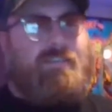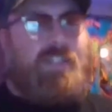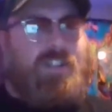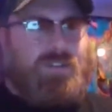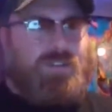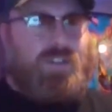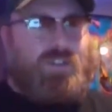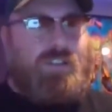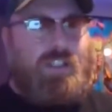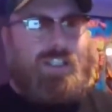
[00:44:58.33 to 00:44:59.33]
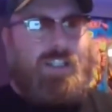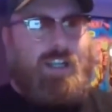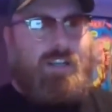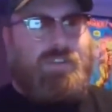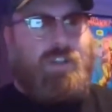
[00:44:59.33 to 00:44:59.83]
We don't usually do that in the
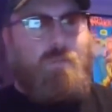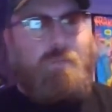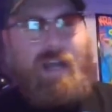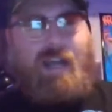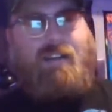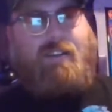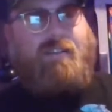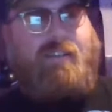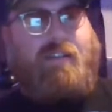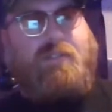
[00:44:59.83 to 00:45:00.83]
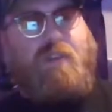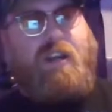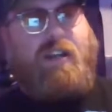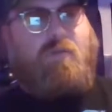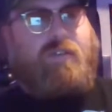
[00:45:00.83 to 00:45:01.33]
live show, but that was
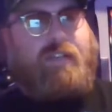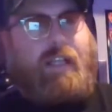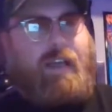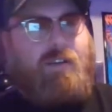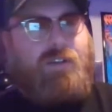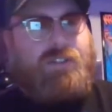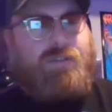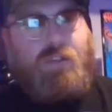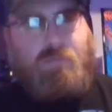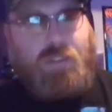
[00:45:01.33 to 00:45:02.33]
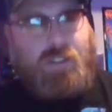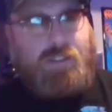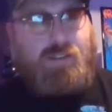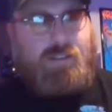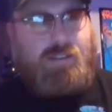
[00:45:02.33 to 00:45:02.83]
Brady, one of the letterers for the
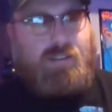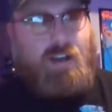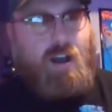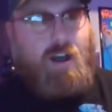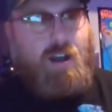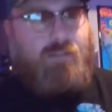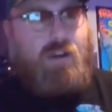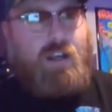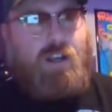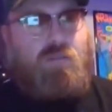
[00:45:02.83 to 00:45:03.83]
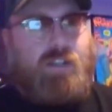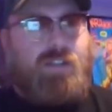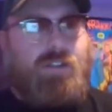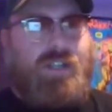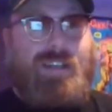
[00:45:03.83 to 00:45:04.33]
books uh, for
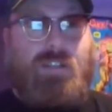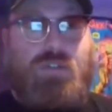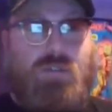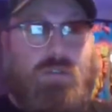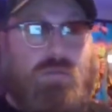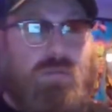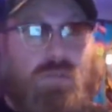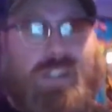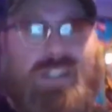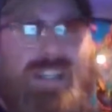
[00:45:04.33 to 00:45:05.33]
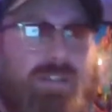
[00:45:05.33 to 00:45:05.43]
Hellbringer Shattered Truth, which we're going to